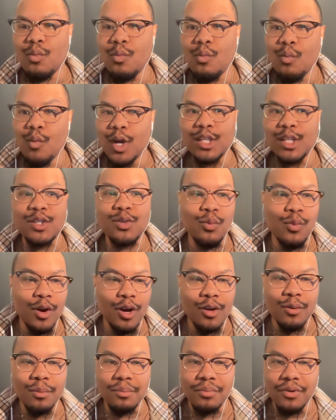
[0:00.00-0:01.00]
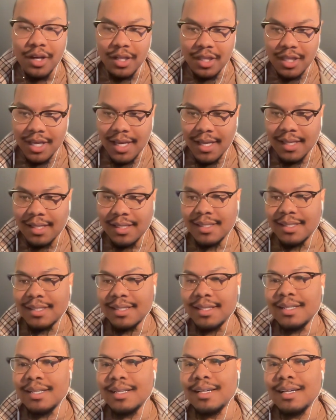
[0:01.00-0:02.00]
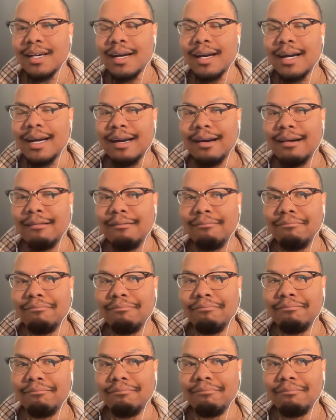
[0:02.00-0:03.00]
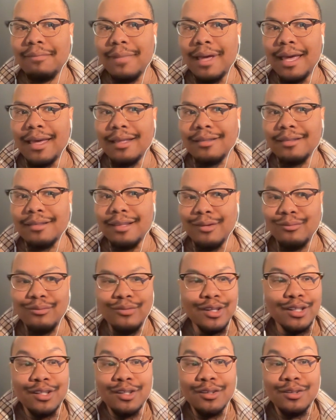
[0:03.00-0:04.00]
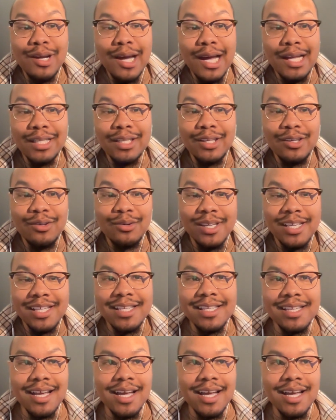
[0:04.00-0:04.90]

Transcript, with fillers: want to work on projects and really don't know how to do it.